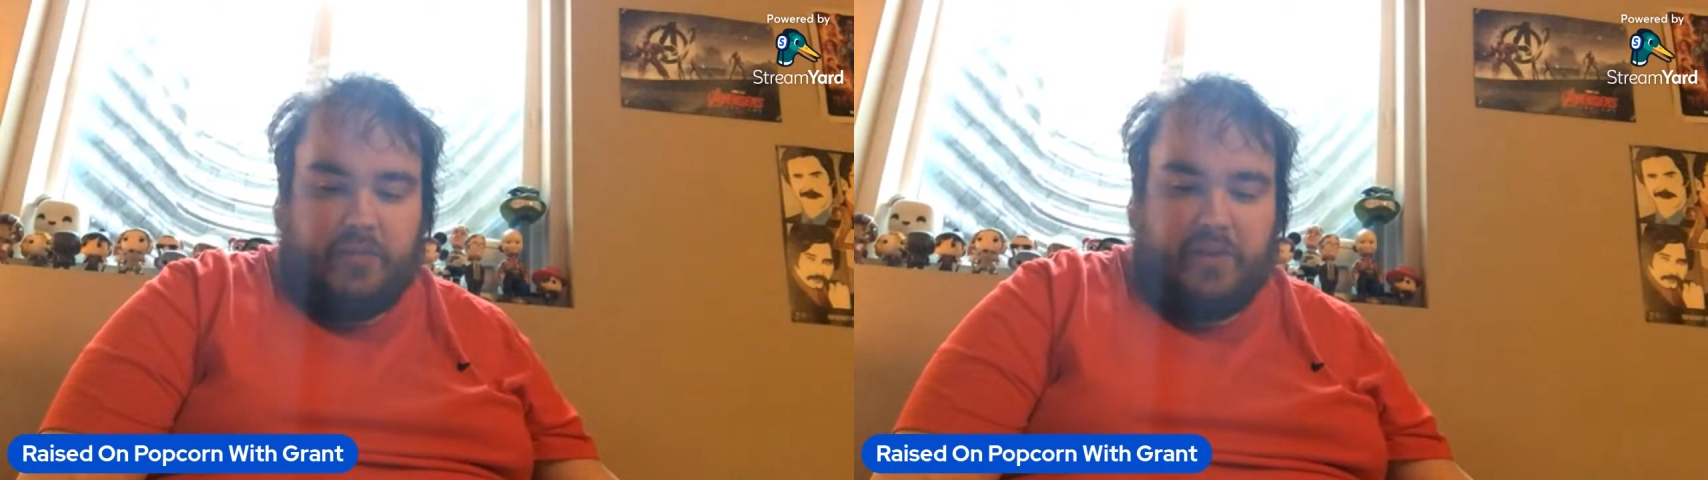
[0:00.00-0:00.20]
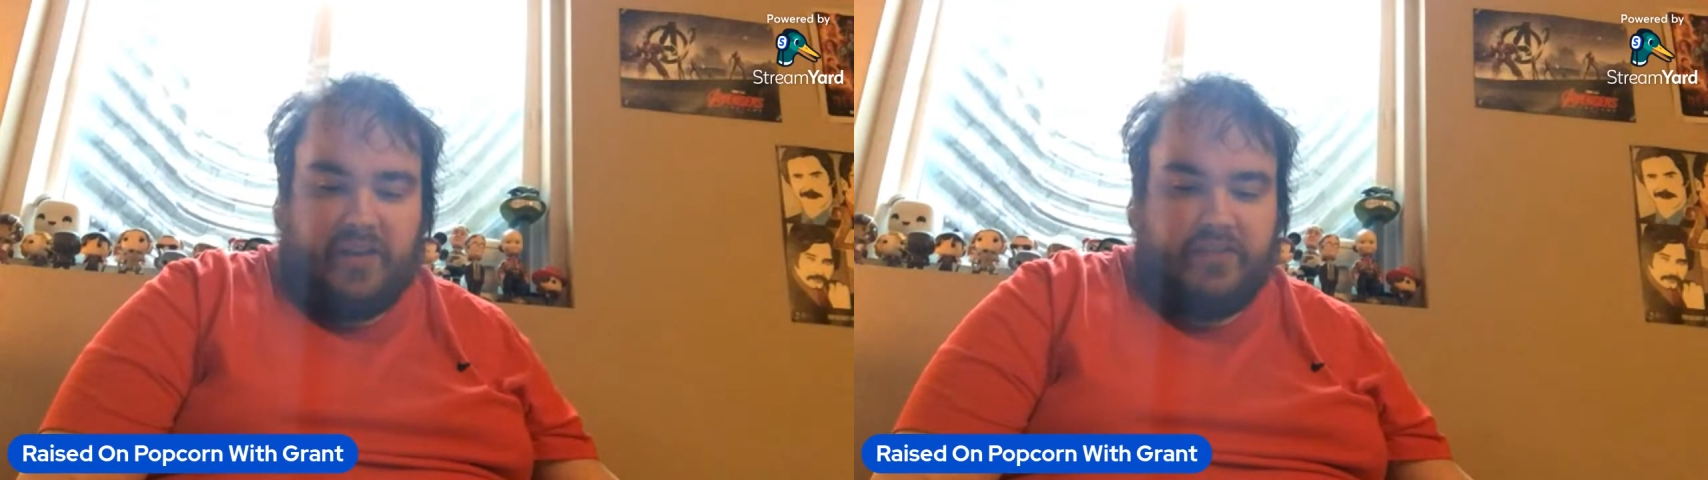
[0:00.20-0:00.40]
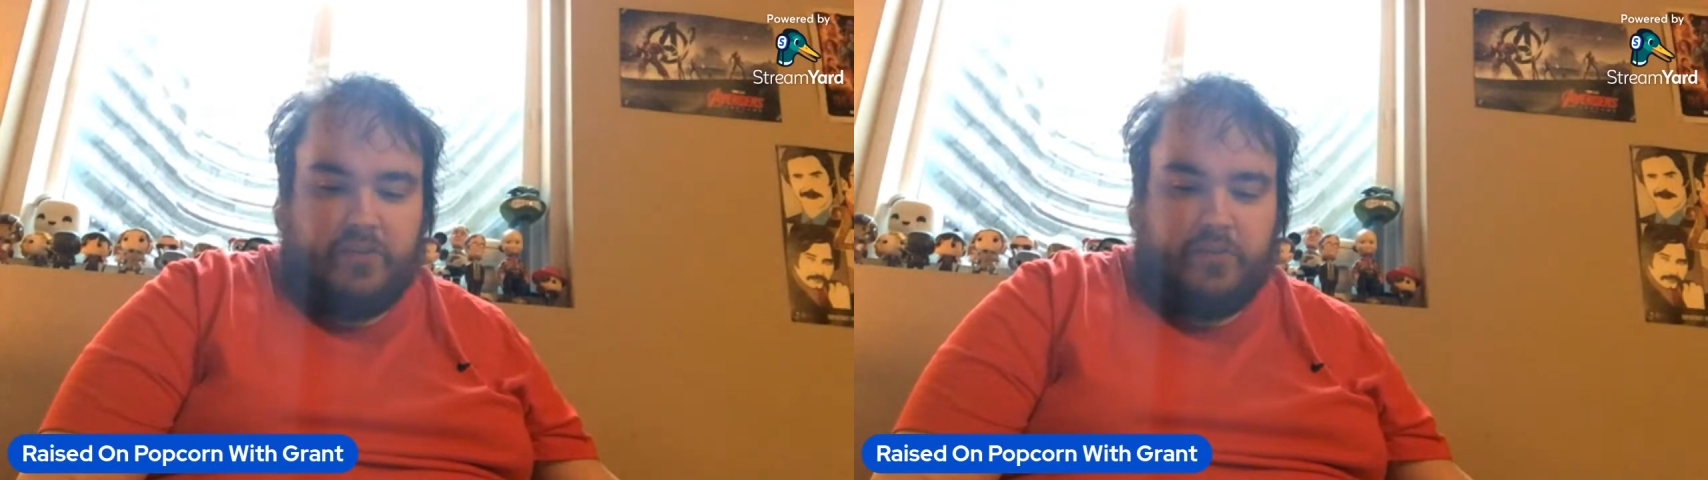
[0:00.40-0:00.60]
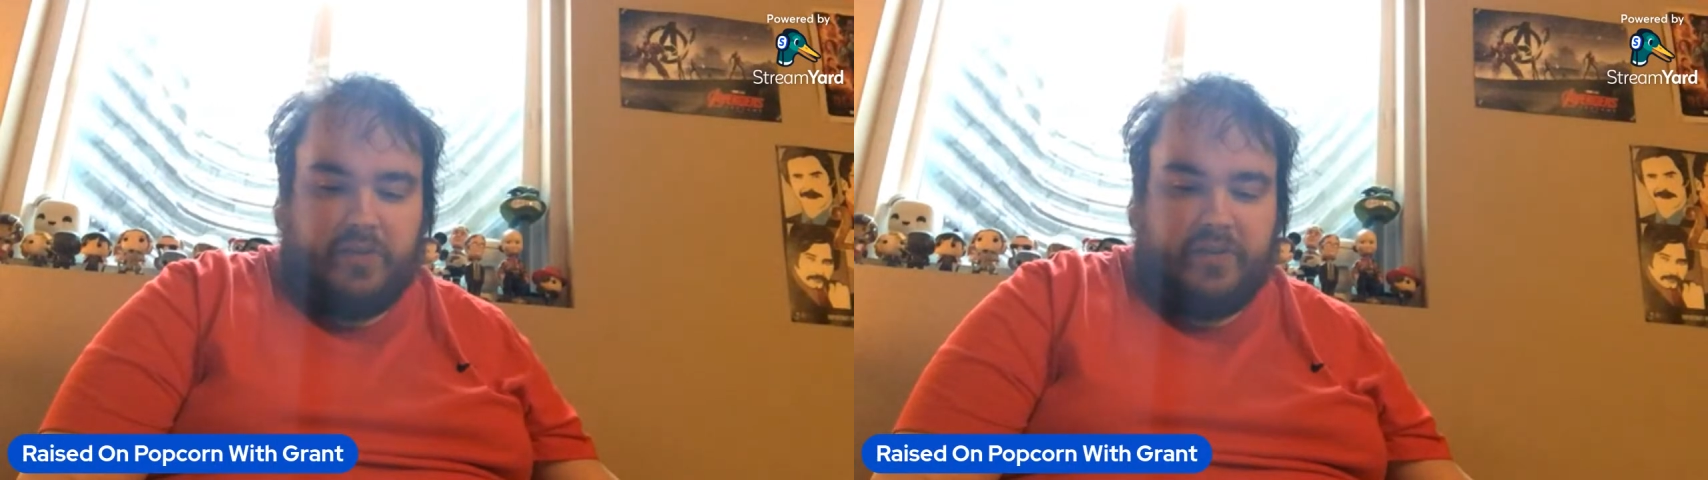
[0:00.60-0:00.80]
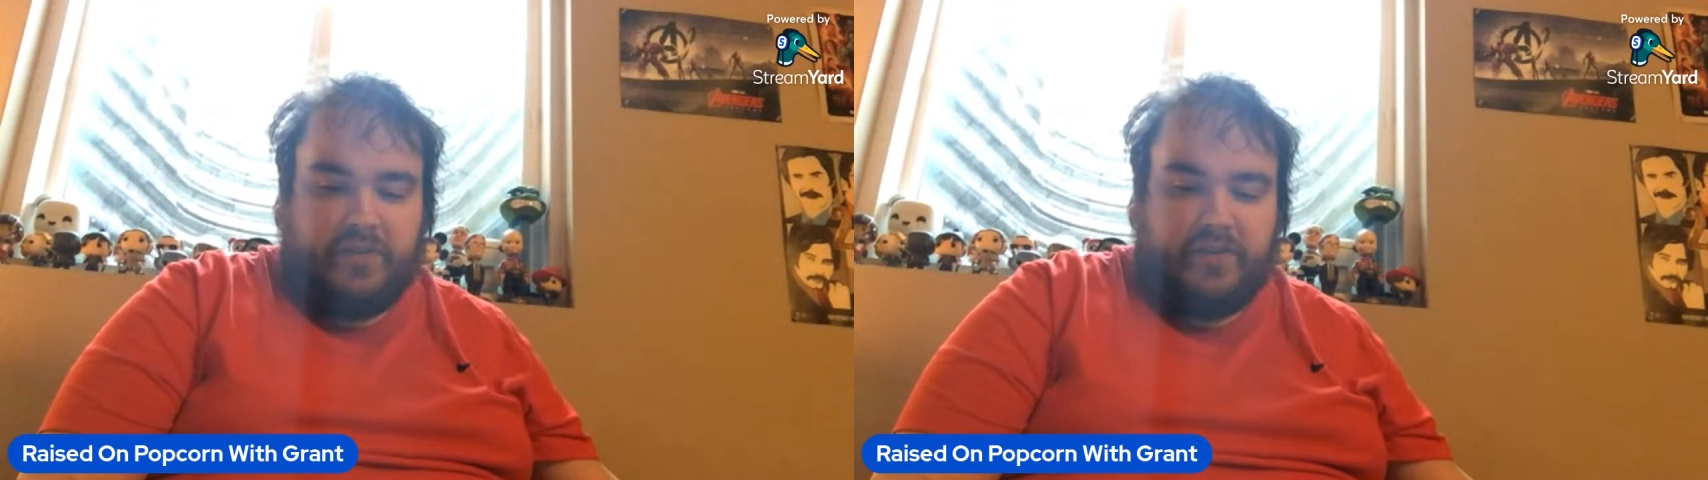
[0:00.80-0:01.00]

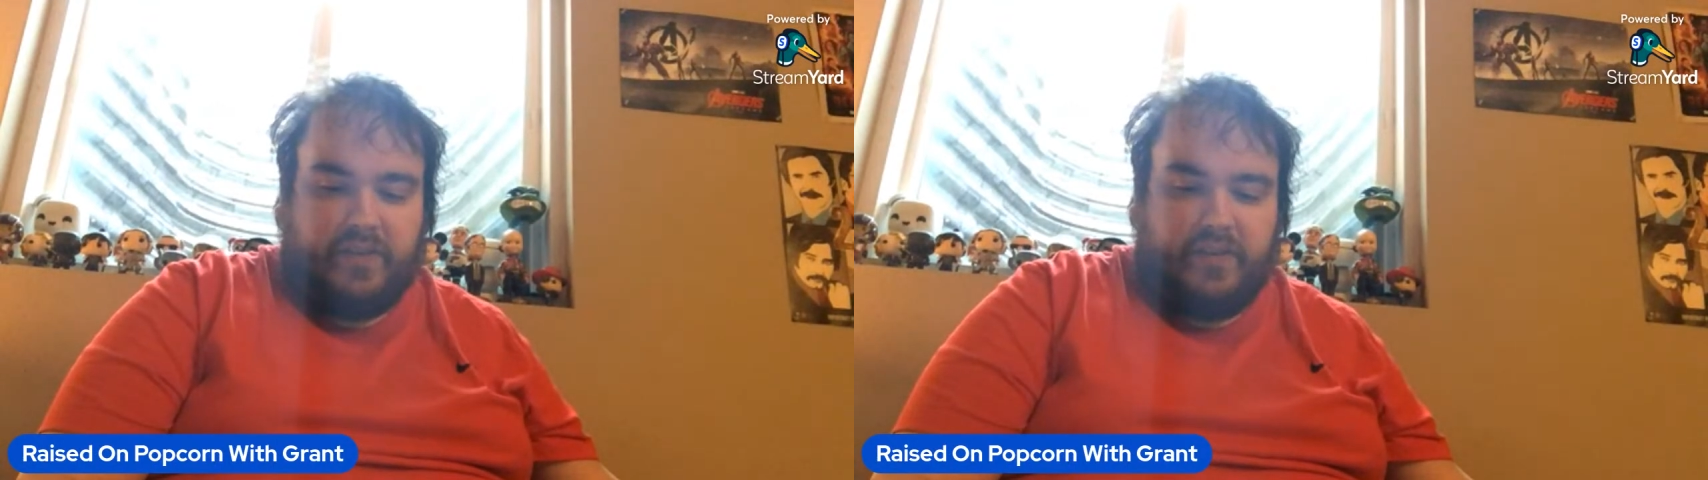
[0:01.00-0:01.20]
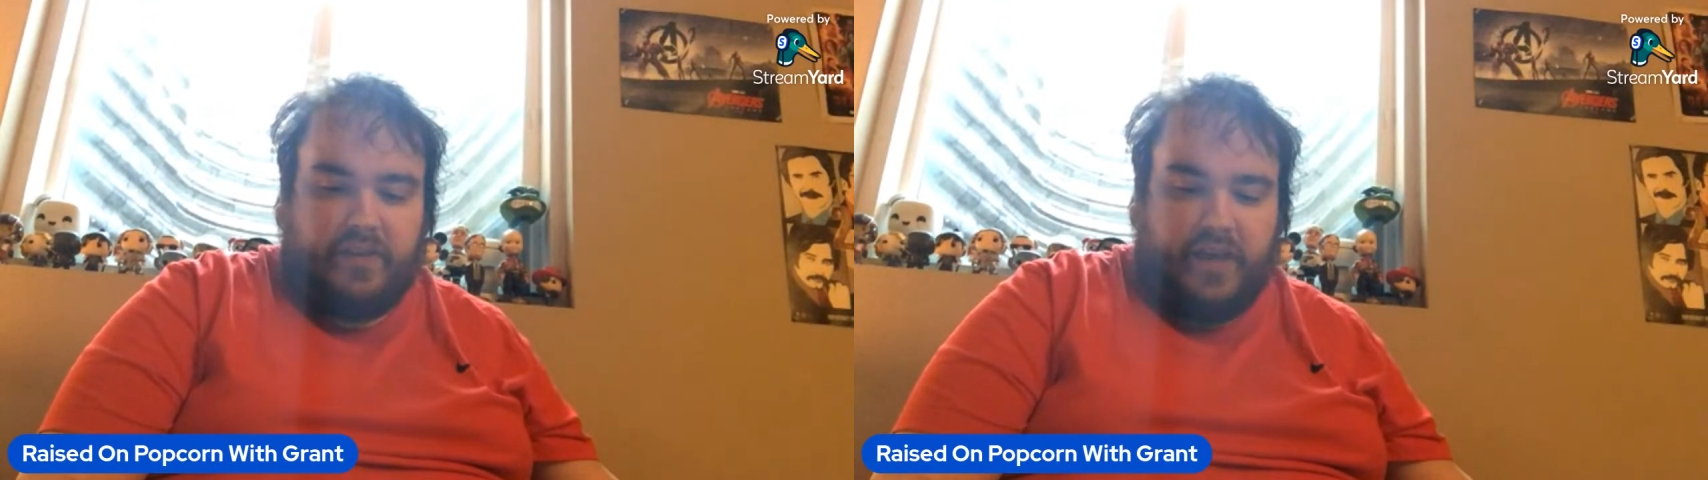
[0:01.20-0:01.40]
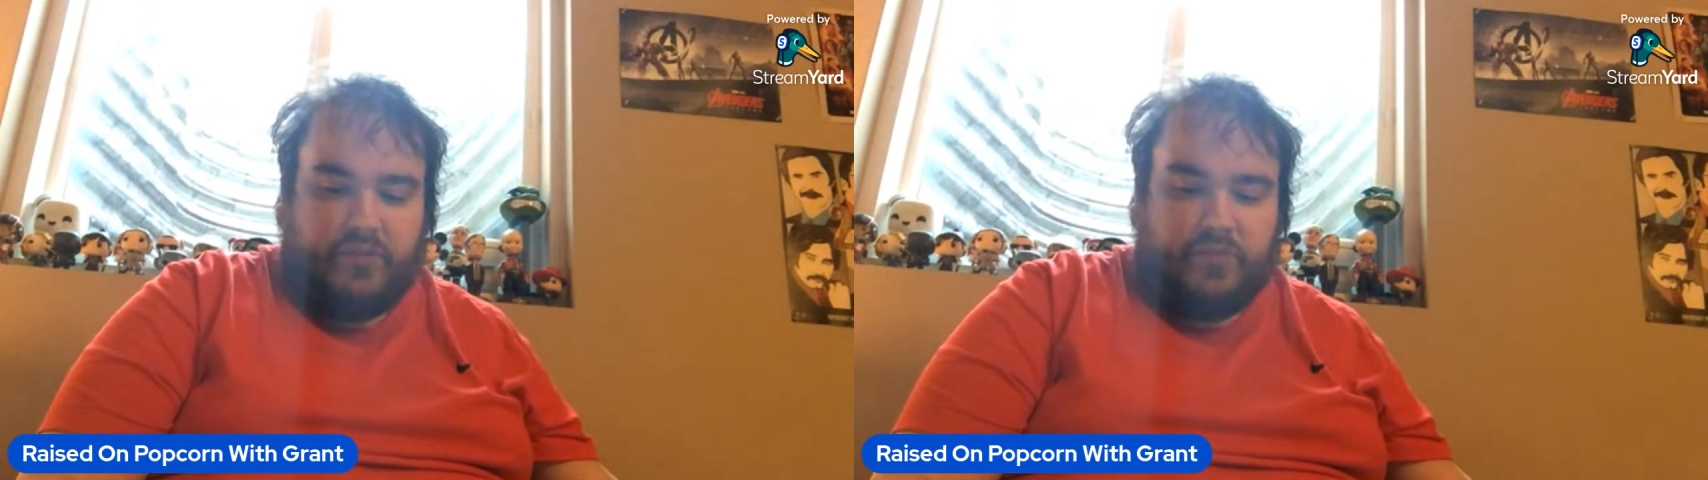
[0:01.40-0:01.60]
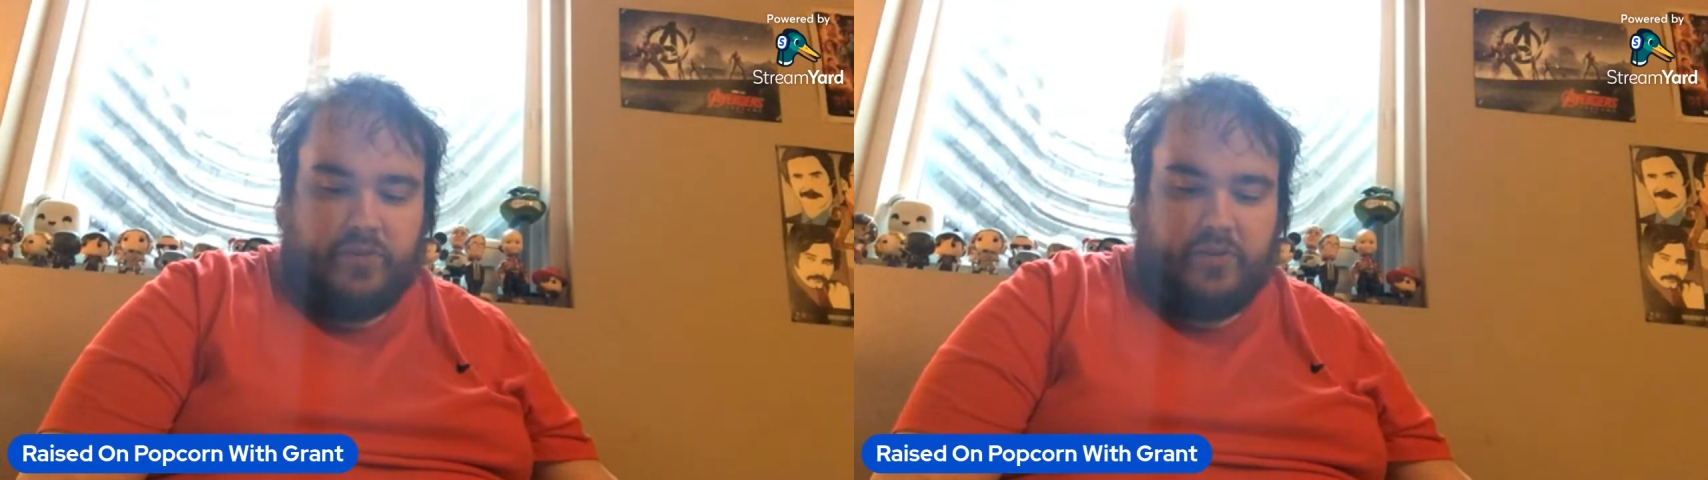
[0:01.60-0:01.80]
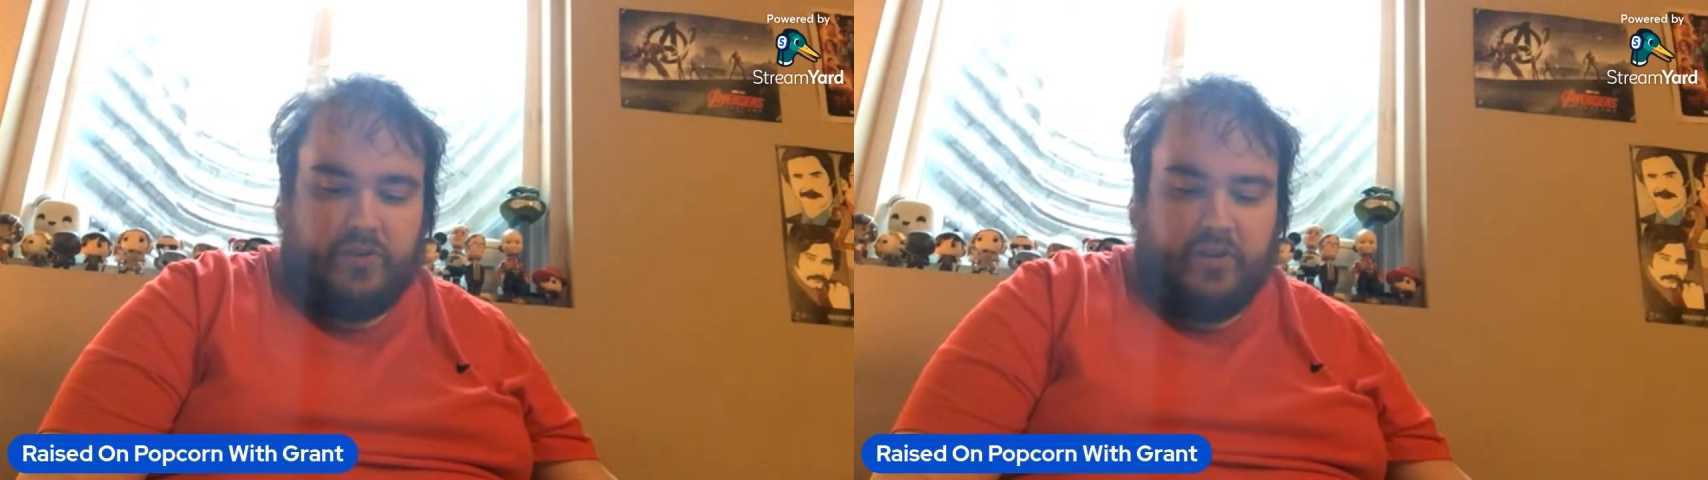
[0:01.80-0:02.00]
masterpieces that
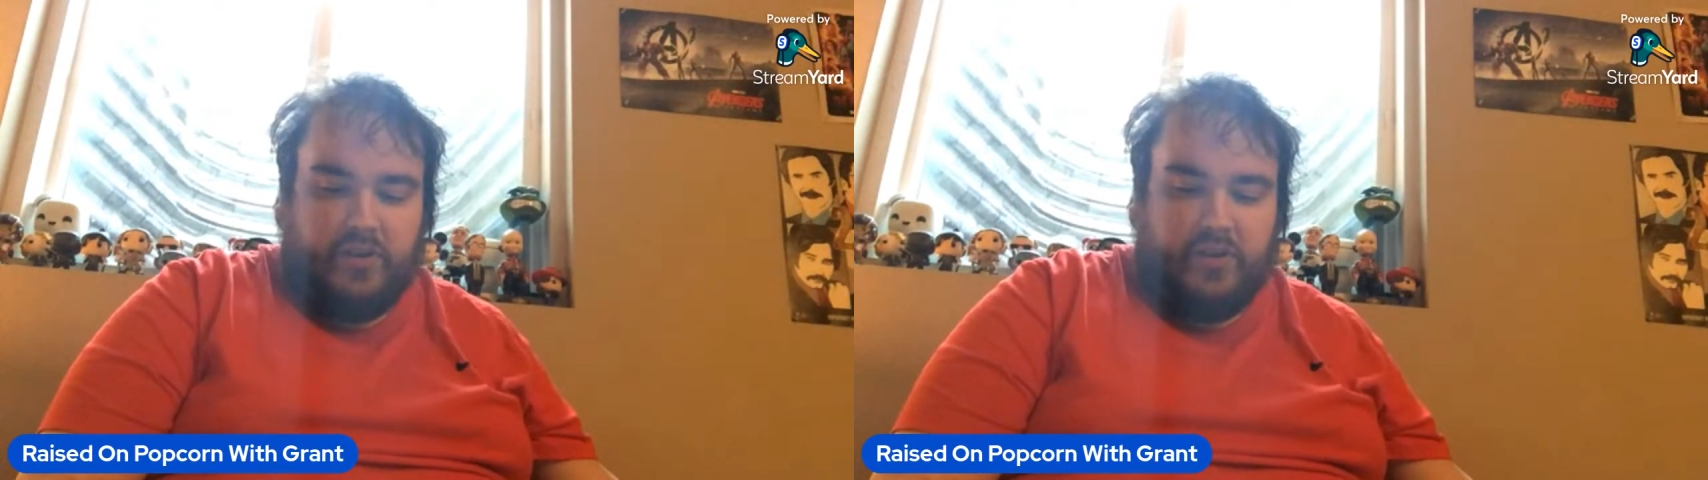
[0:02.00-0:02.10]
were